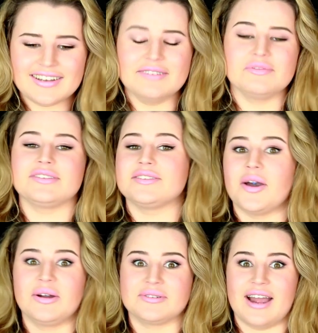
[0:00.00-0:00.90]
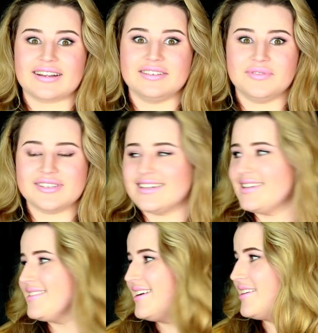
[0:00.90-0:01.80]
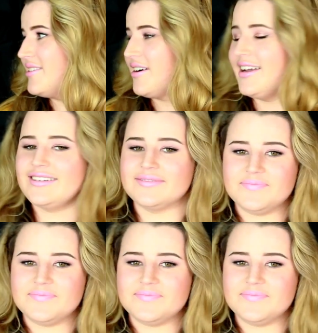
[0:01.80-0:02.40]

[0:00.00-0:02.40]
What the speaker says: That was so attractive, wasn't it? I know, right?